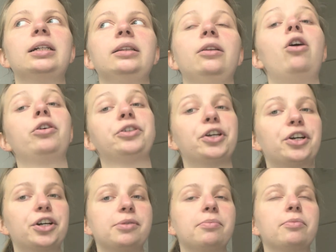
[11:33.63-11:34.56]
long
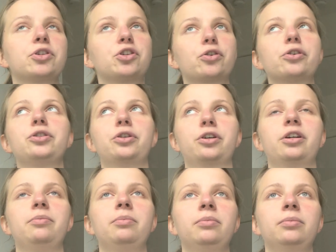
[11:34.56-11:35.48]
term, short
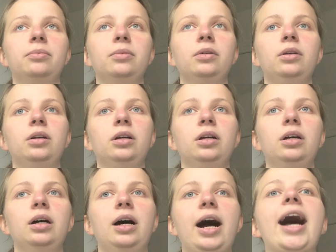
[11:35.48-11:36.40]
term,
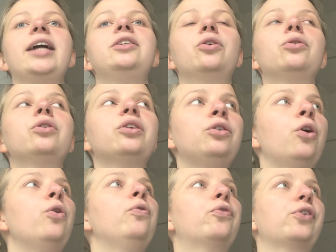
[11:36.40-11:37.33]
I don't
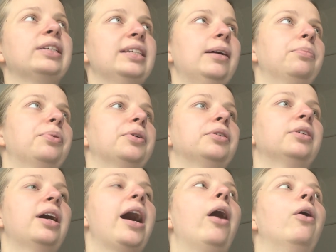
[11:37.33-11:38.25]
know, for
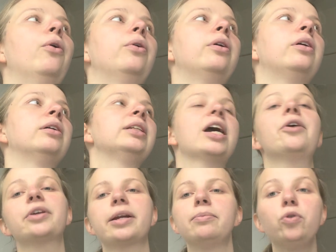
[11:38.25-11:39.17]
example, how now
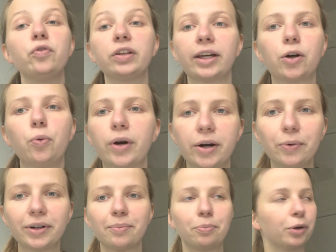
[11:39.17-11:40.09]
that I'm moving, like where
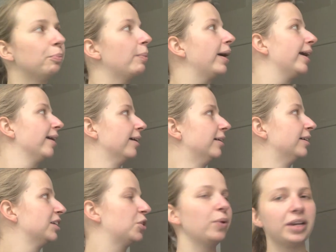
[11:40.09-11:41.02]
would I put my
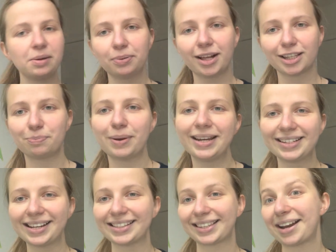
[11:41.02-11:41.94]
20 plus
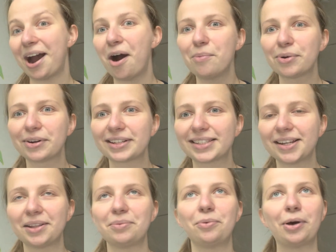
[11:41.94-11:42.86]
paintings? Like how am I gonna
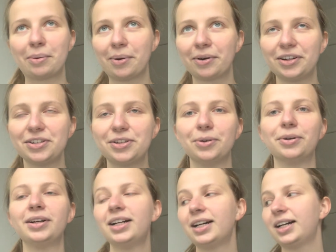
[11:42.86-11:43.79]
sell them? What am I gonna do?
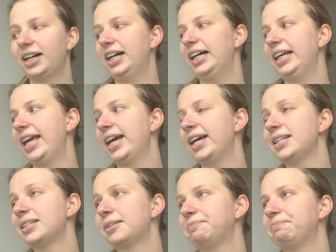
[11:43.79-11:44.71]

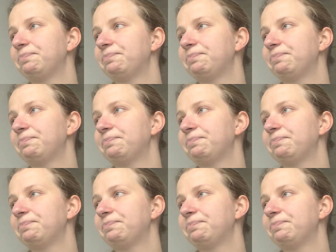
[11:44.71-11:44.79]
And